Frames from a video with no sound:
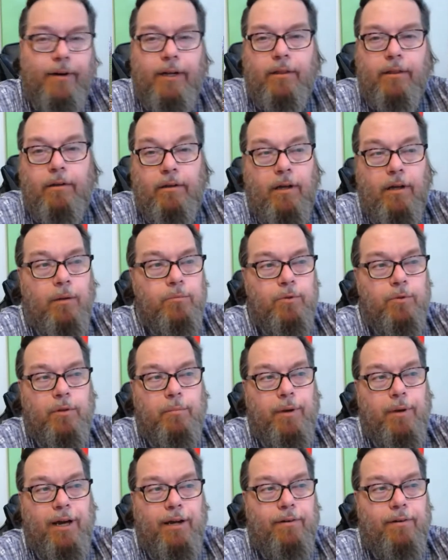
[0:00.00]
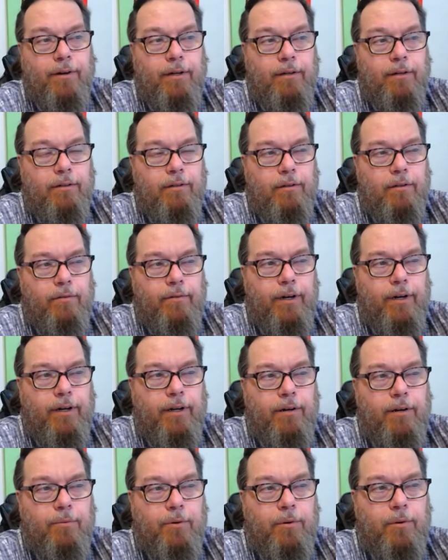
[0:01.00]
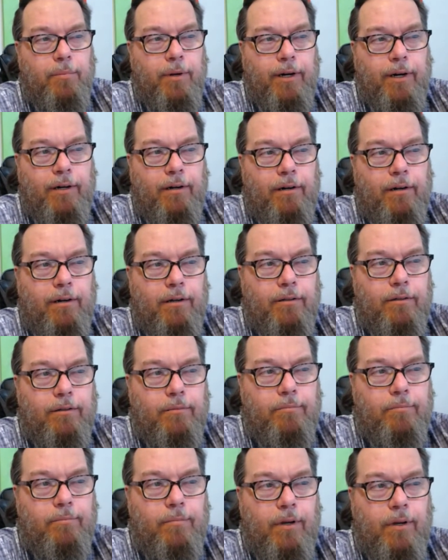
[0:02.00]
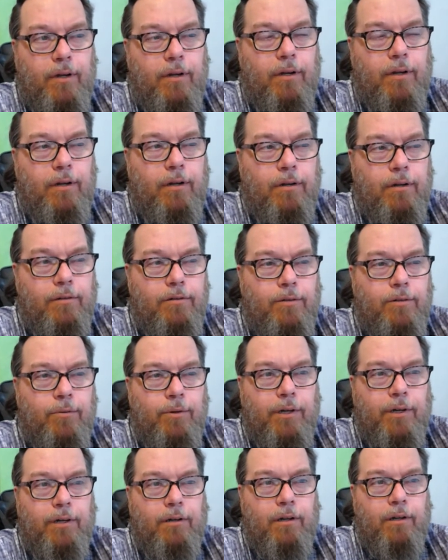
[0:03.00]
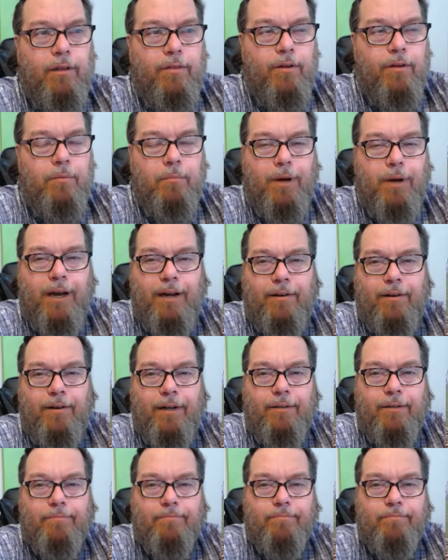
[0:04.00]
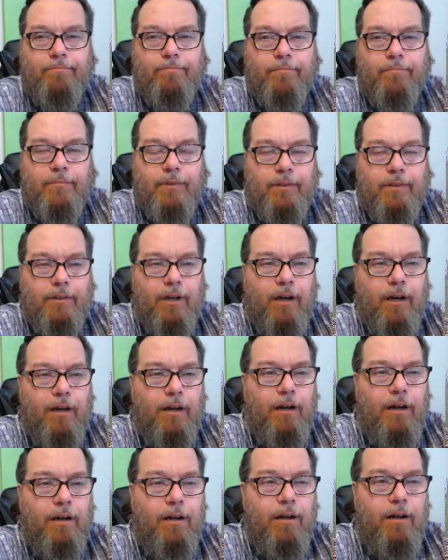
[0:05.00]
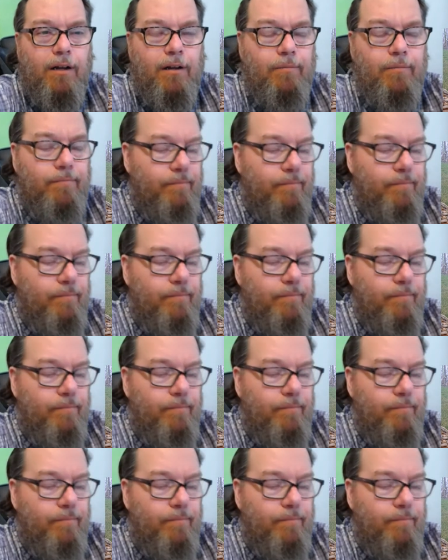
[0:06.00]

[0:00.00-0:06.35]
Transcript: in that comes with a battery. Red-headed woodpecker, awesome. Uh, two-year lithium battery. It's got, uh,